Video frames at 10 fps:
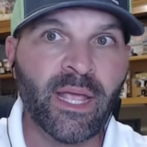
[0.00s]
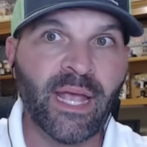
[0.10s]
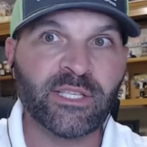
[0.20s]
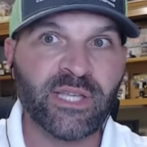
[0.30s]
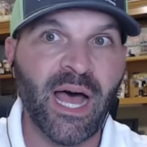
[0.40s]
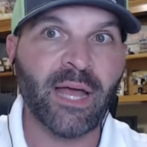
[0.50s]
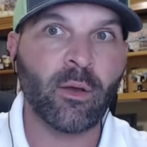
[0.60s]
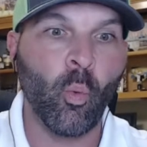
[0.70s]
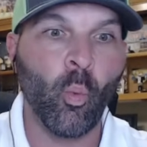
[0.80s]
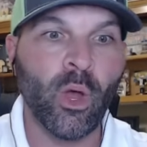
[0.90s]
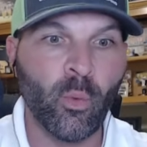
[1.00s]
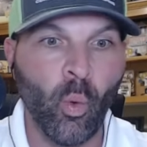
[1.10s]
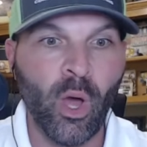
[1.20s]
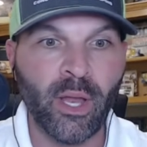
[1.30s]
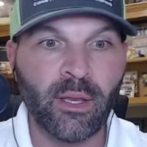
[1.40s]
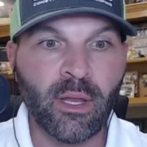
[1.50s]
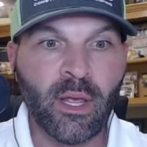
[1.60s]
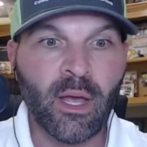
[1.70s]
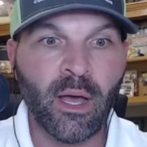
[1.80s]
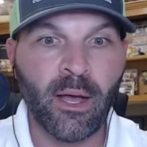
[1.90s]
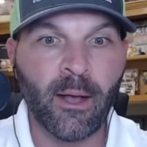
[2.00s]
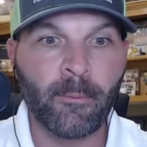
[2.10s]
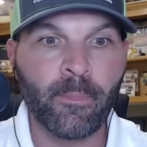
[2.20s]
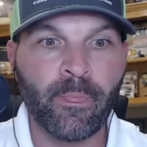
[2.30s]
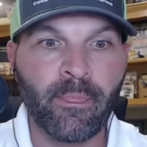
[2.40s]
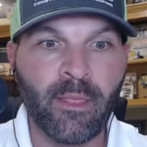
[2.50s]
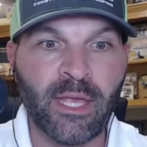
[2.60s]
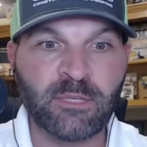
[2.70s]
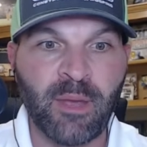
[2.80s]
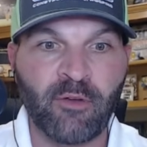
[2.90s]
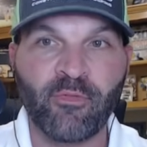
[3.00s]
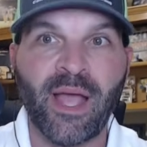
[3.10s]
it's not what and what. As a matter of